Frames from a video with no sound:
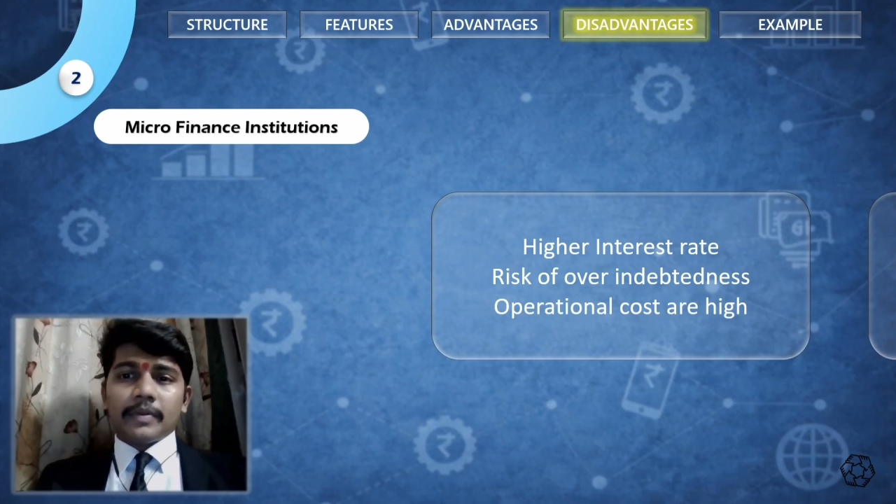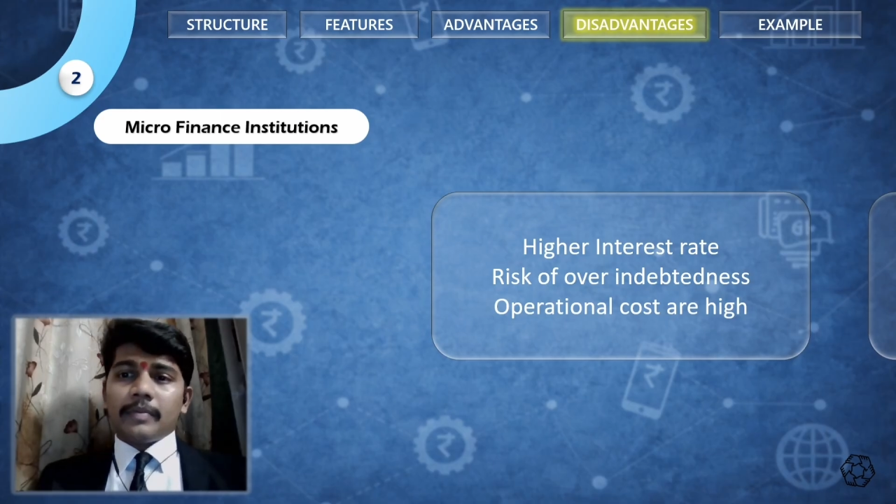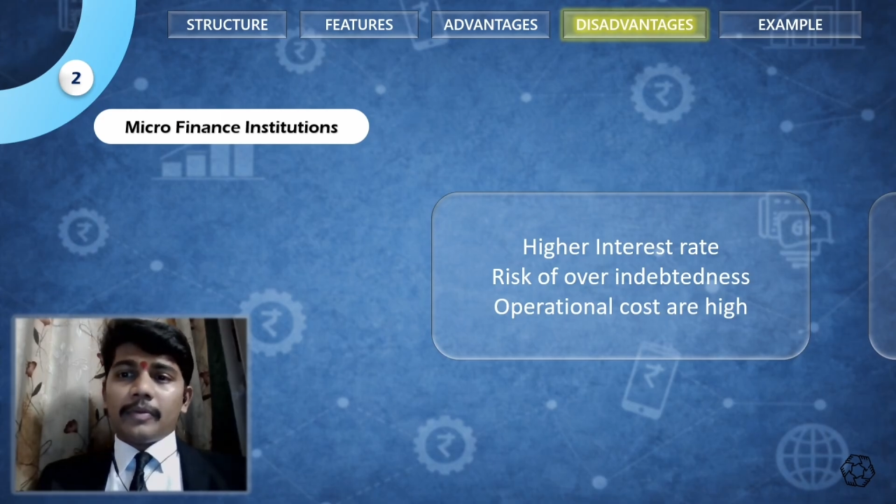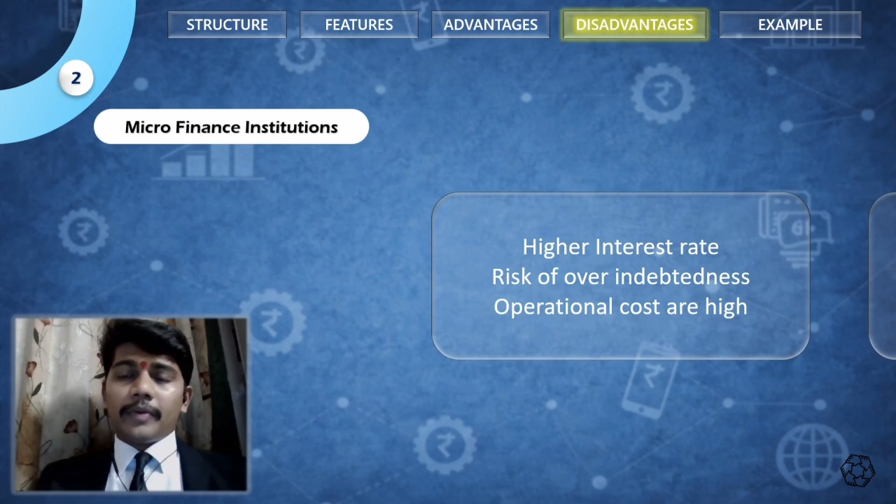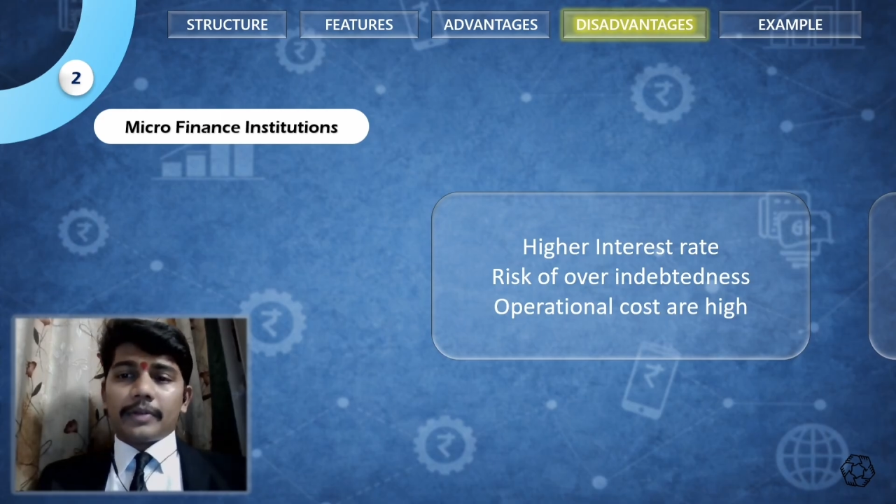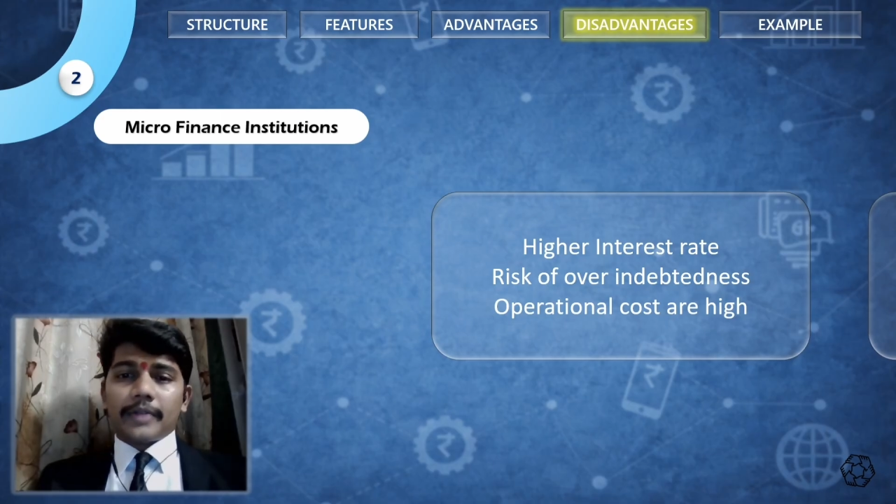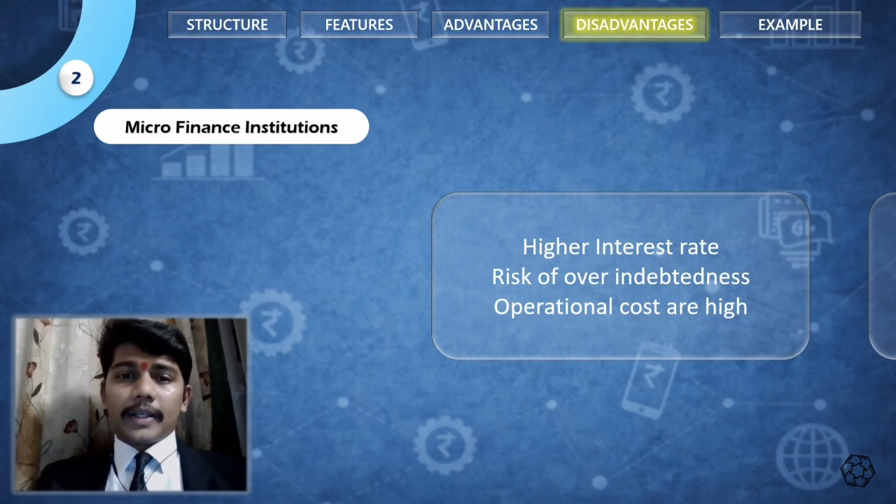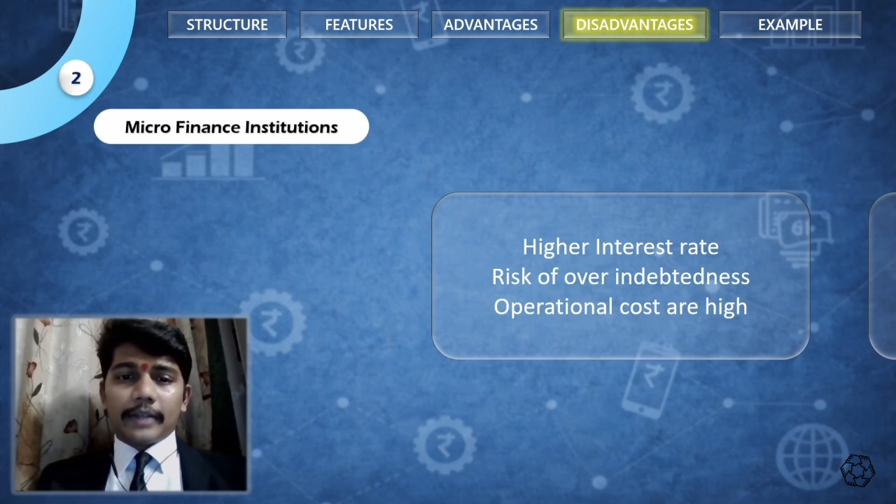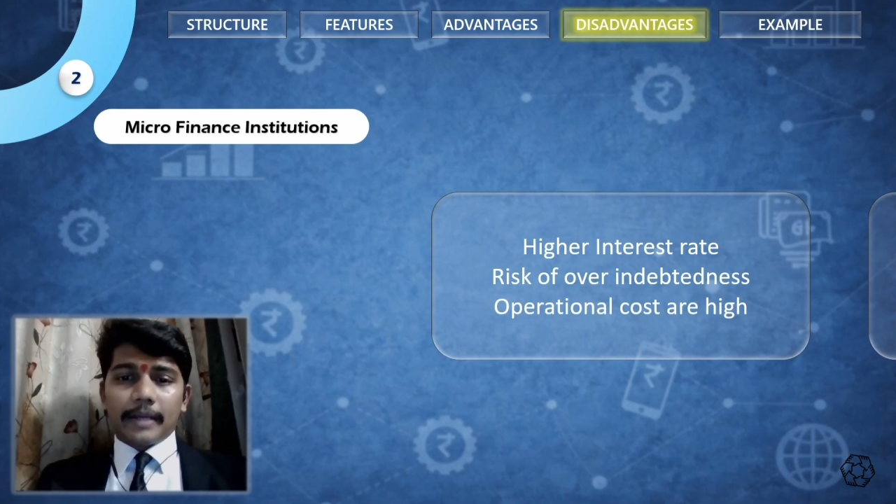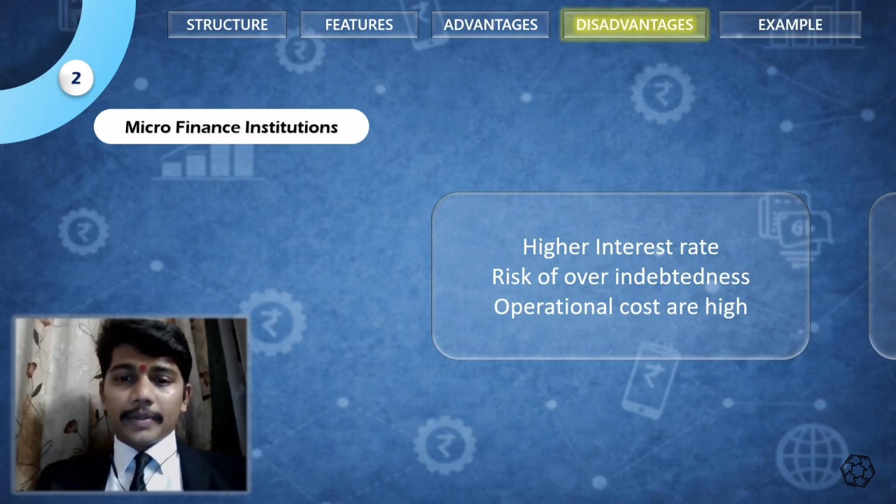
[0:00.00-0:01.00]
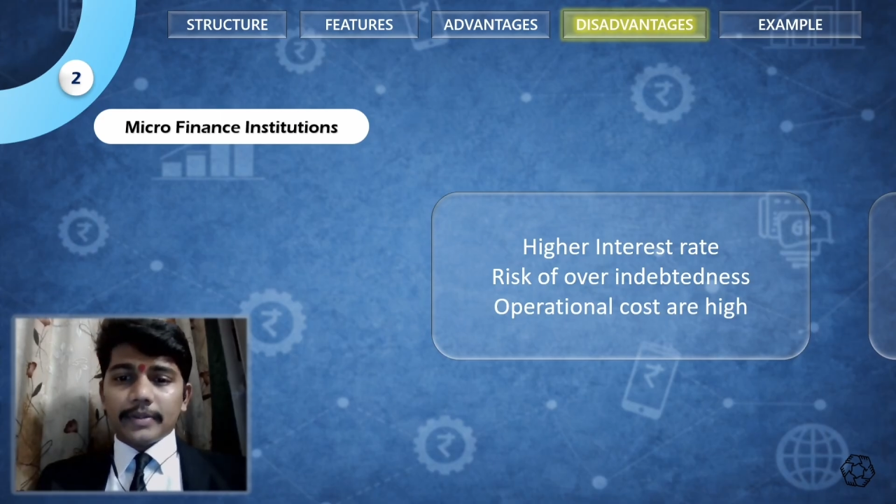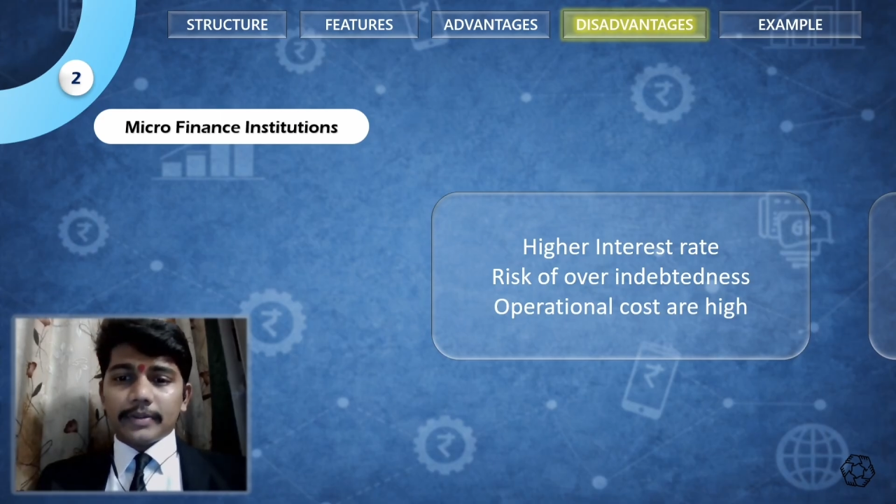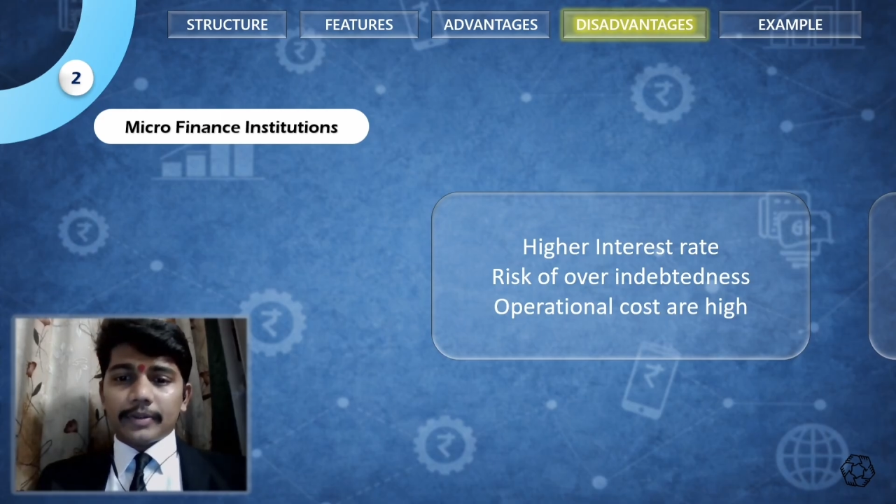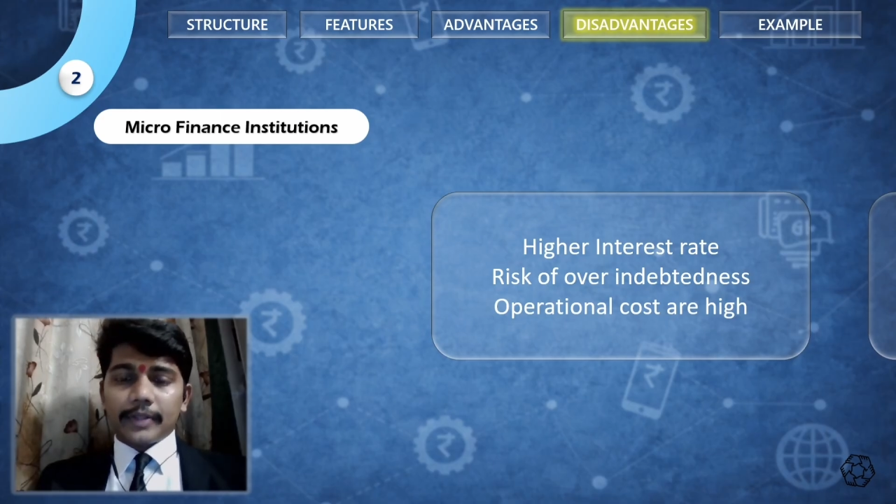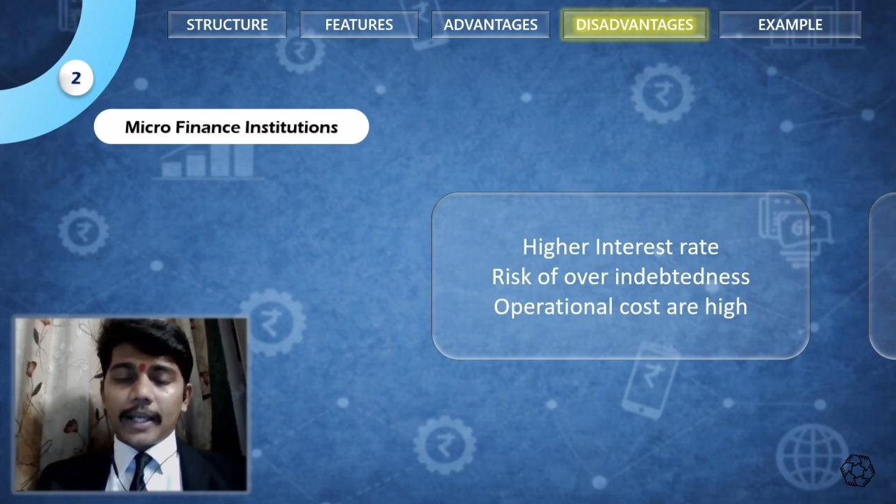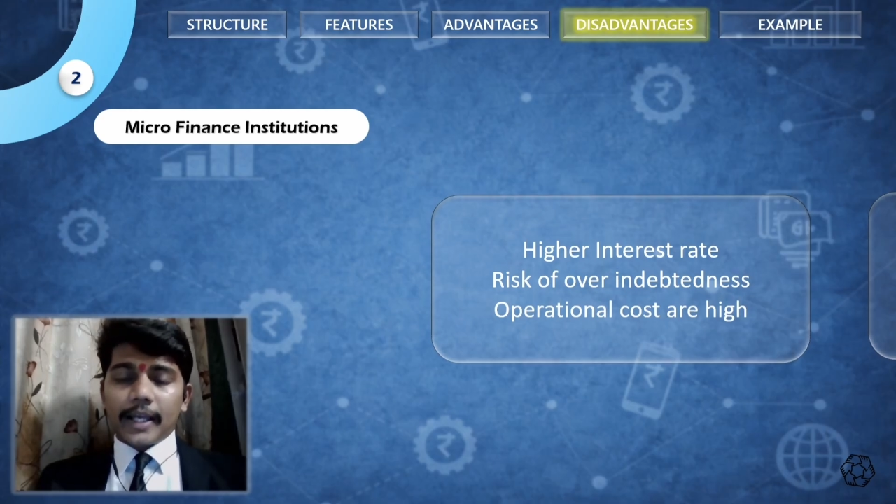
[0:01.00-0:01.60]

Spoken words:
Moving to the examples, so